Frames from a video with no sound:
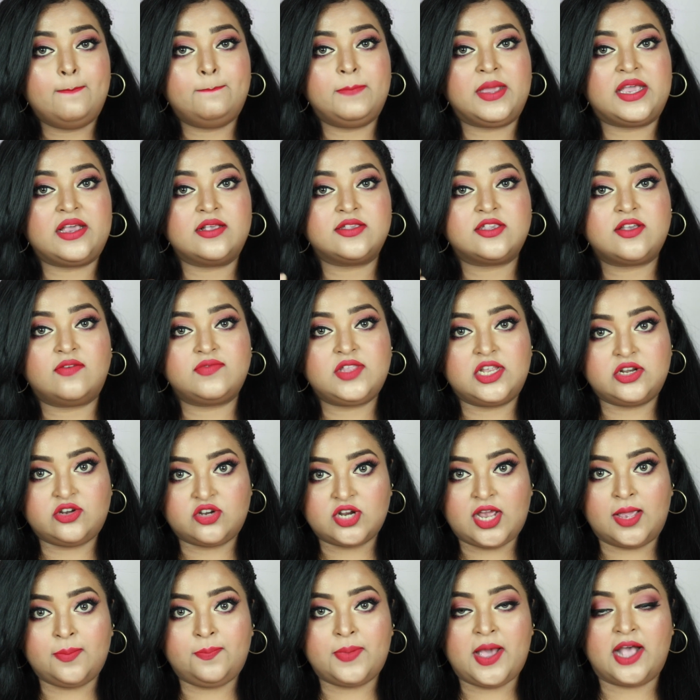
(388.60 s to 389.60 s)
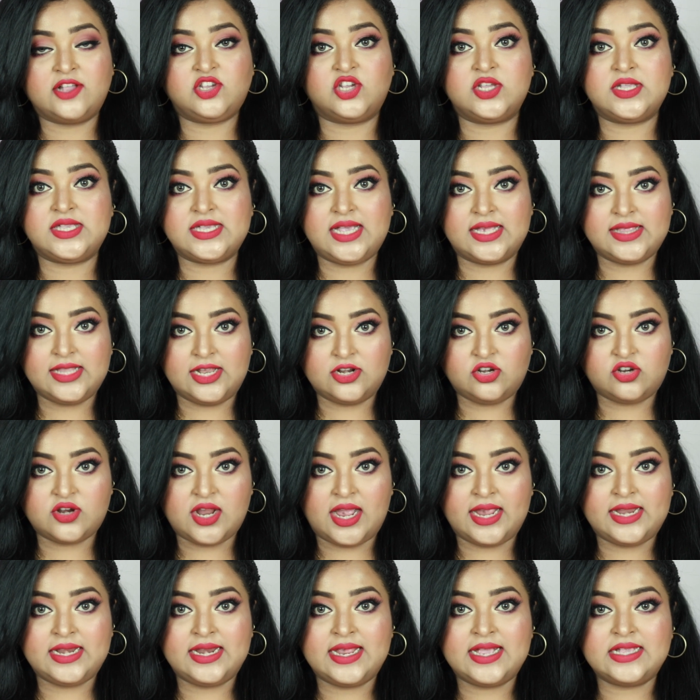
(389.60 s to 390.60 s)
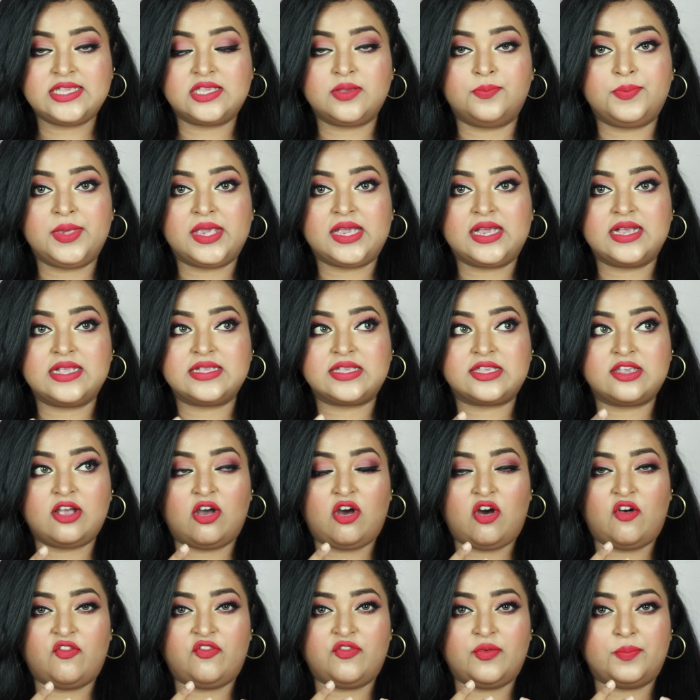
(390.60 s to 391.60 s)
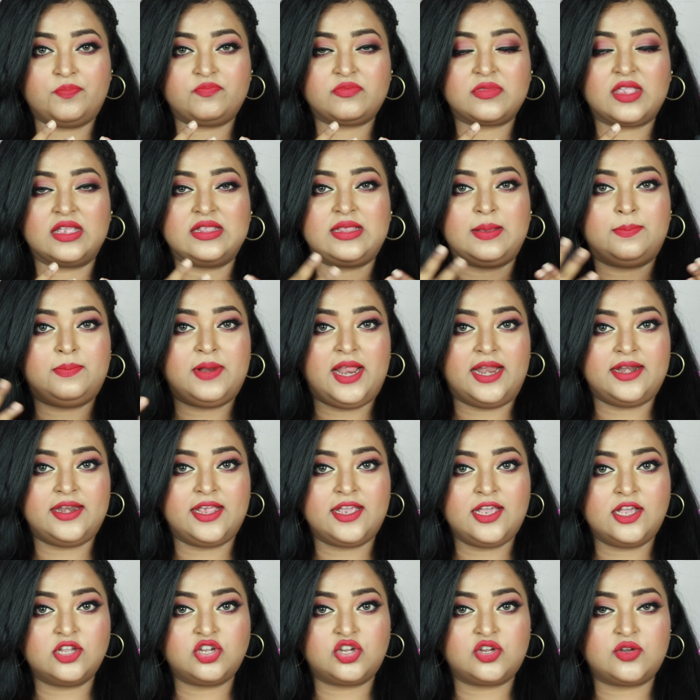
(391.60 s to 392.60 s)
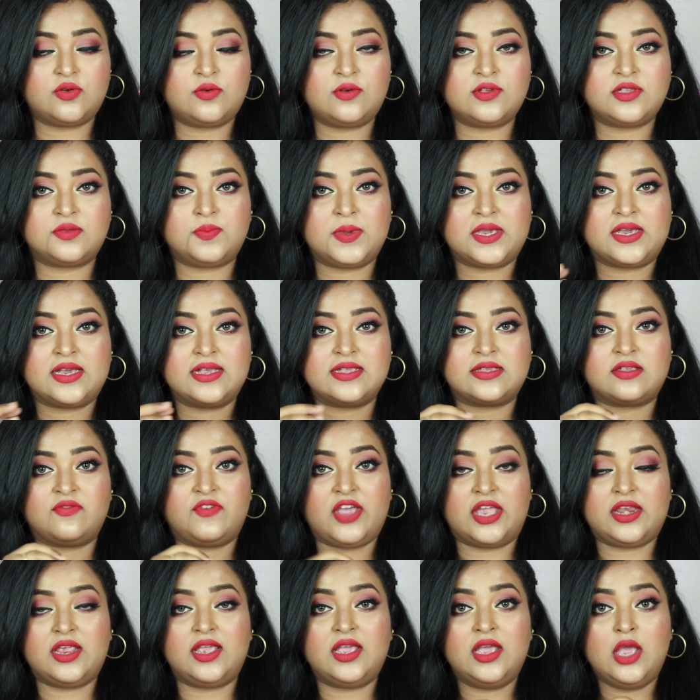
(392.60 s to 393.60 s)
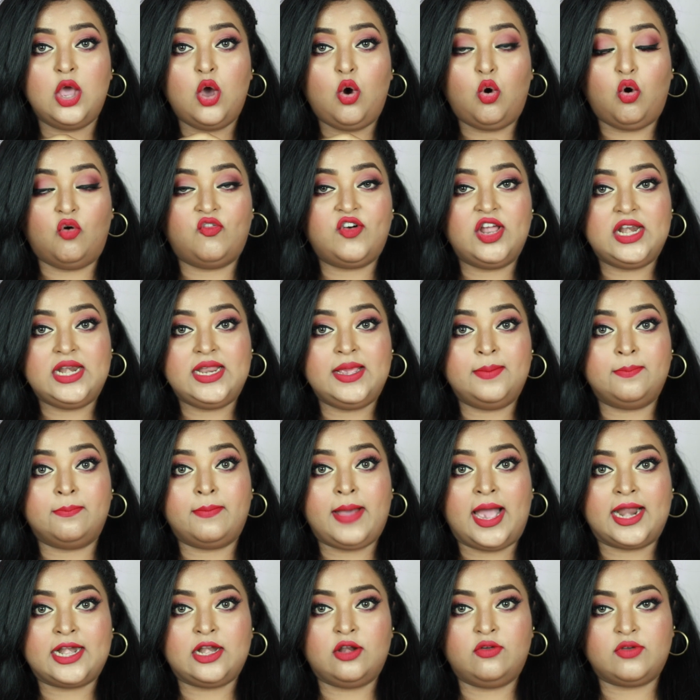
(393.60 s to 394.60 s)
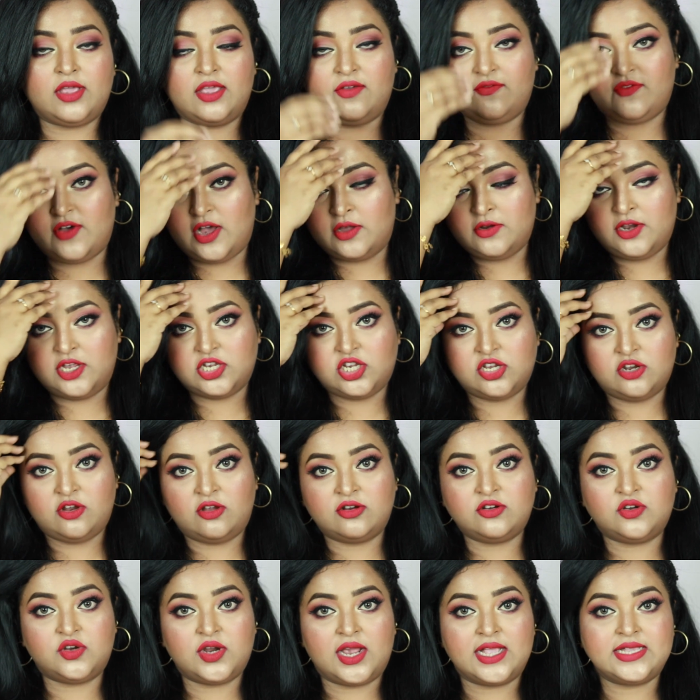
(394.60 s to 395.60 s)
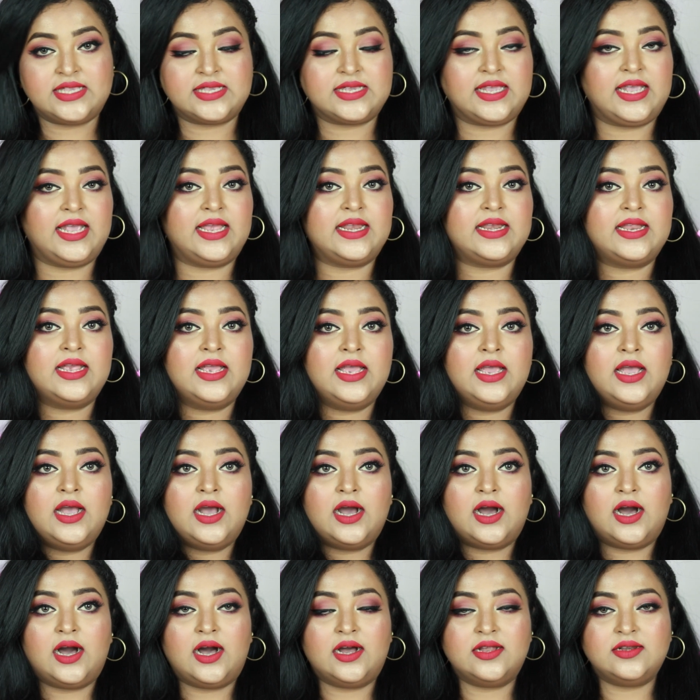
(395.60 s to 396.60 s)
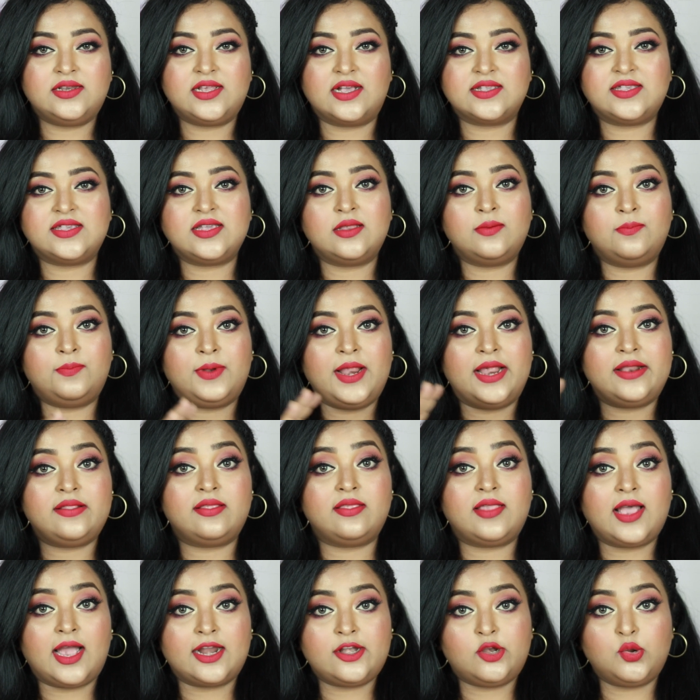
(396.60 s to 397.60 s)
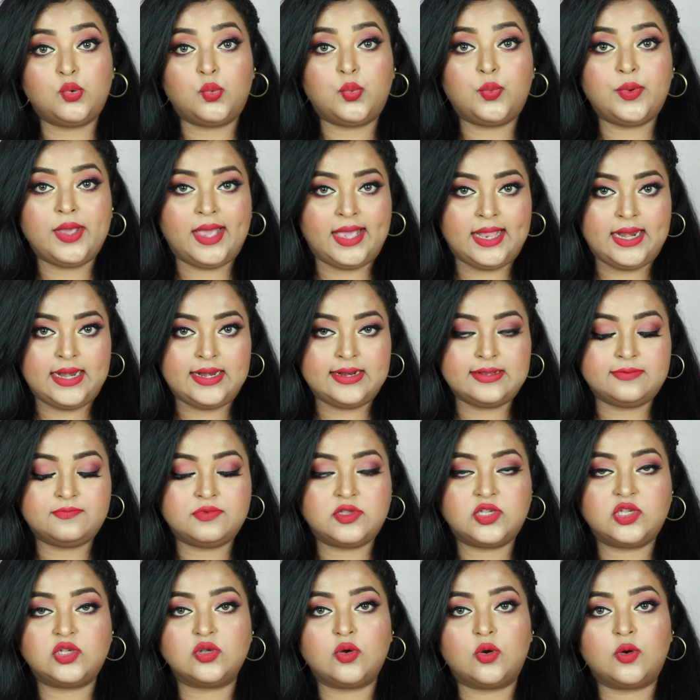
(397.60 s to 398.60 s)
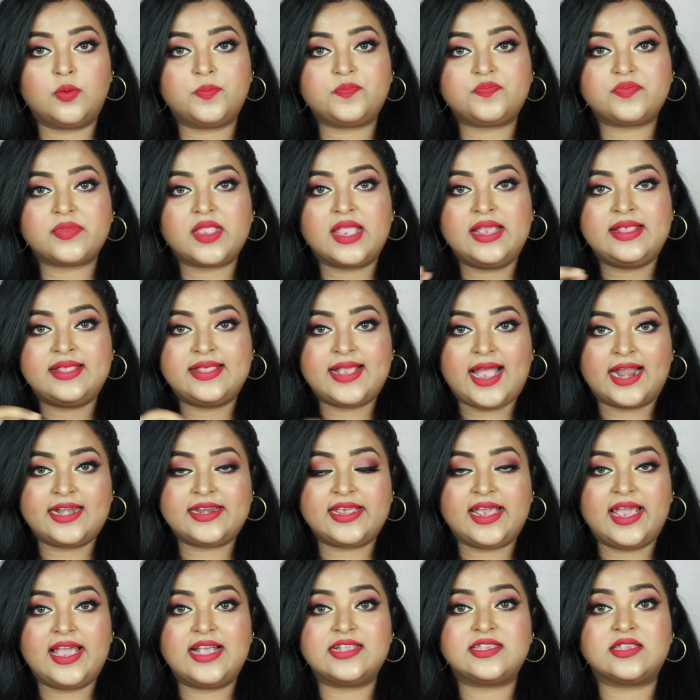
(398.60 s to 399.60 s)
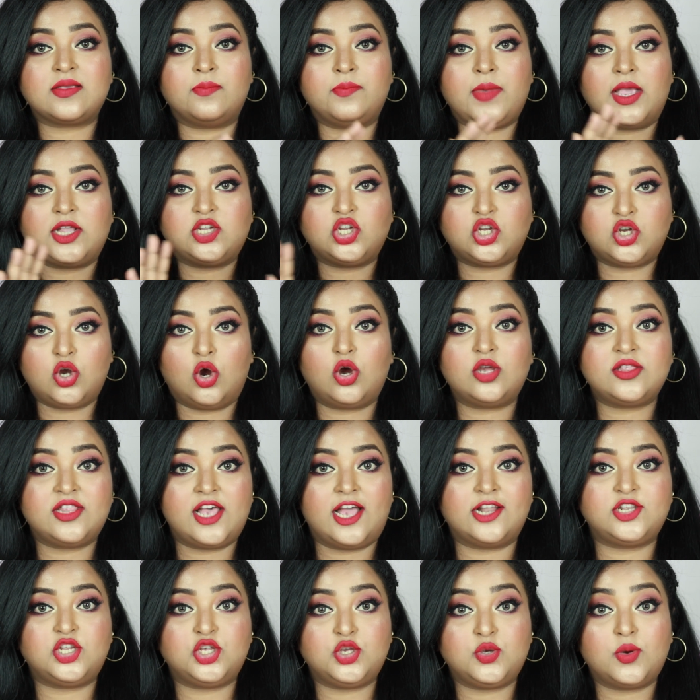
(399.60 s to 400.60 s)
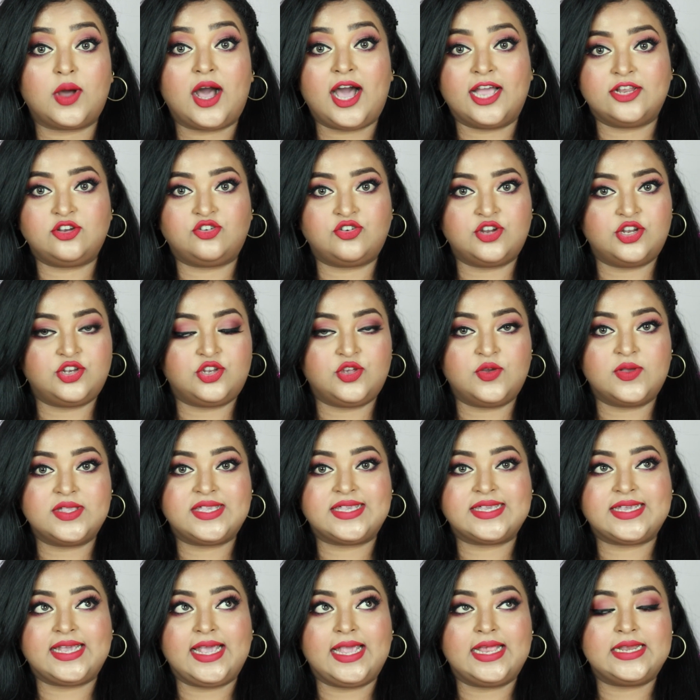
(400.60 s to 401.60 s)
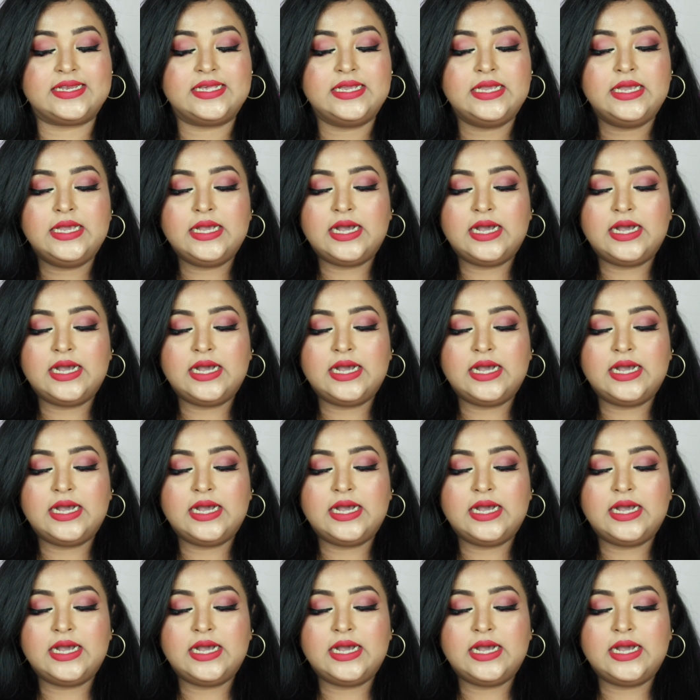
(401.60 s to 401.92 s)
because of the dry patches and the dryness, because of the blending issues, because very overly matte looking foundation on dry skin doesn't blend that well. So in that case, make sure that you hydrate your skin,